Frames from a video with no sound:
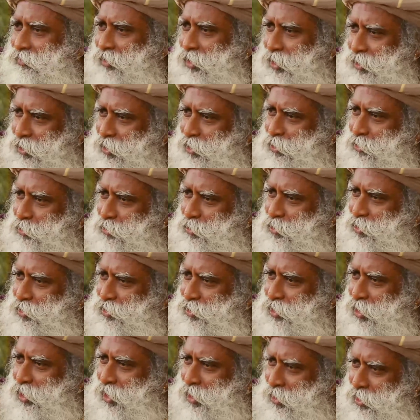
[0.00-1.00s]

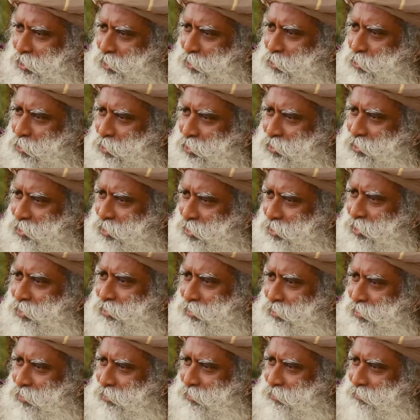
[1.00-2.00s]
Adulthood is the real
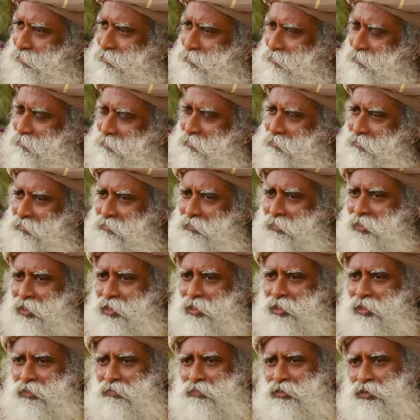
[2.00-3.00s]
thing.
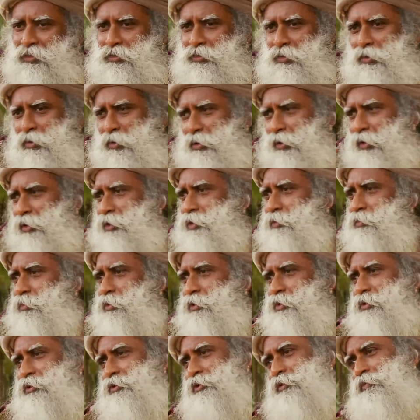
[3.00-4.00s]
Even so-called
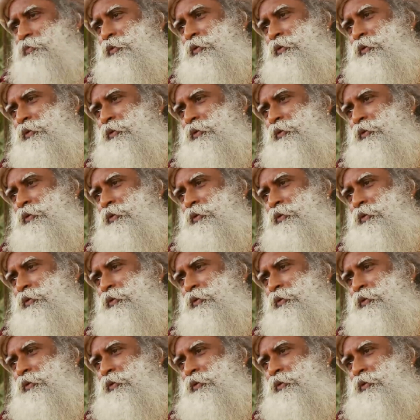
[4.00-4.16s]
spiritual